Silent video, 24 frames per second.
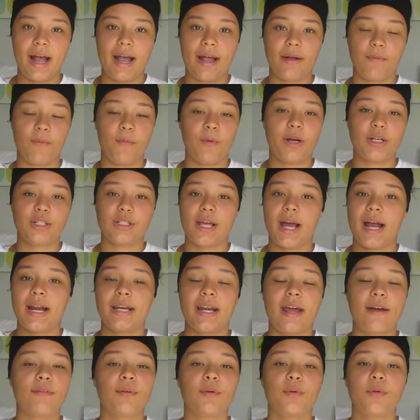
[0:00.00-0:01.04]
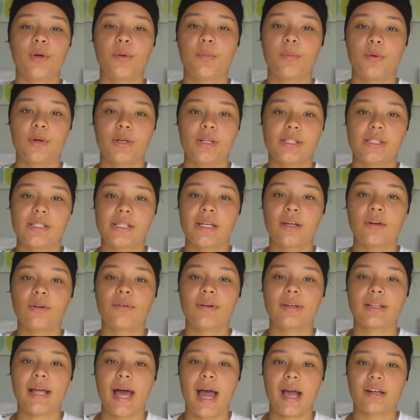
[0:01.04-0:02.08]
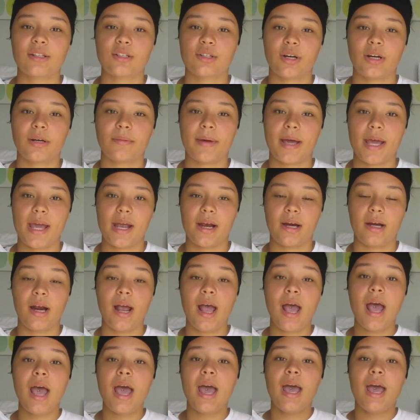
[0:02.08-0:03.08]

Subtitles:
I wish that I never would have put a single relaxer in my hair,